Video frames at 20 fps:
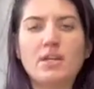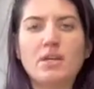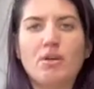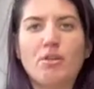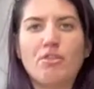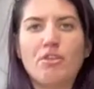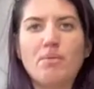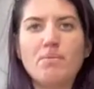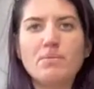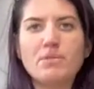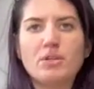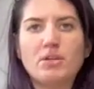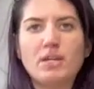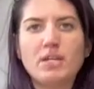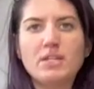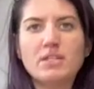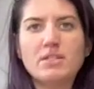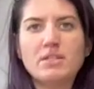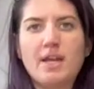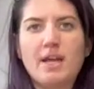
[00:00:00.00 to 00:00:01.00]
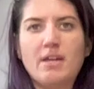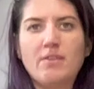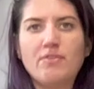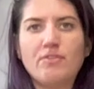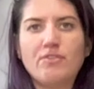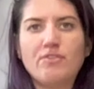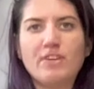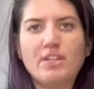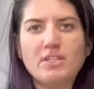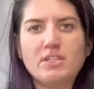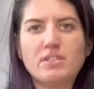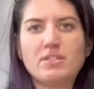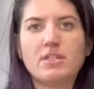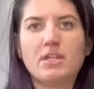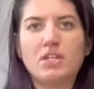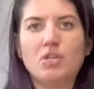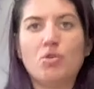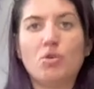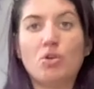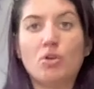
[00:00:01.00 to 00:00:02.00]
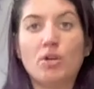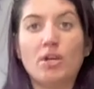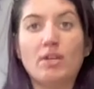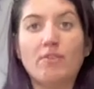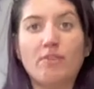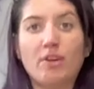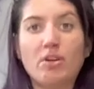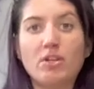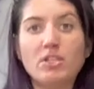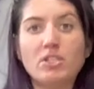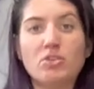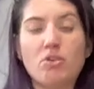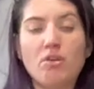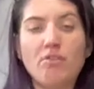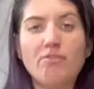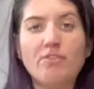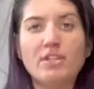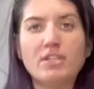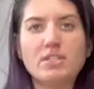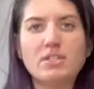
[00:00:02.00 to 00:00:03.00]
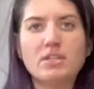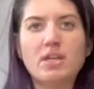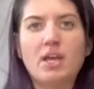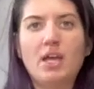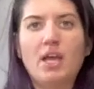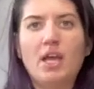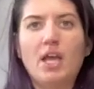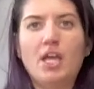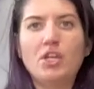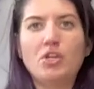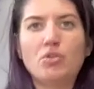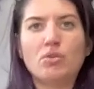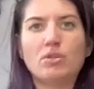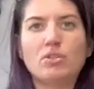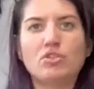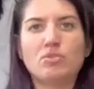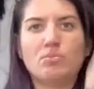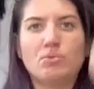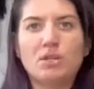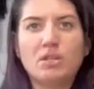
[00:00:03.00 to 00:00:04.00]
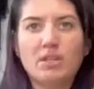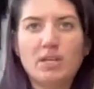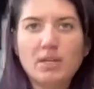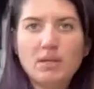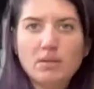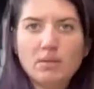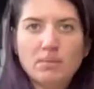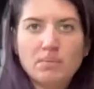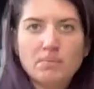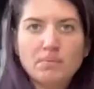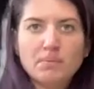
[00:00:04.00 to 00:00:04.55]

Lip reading: your thumbs are inside of your fists, and you are creating very strong fists. And you're going to breathe in.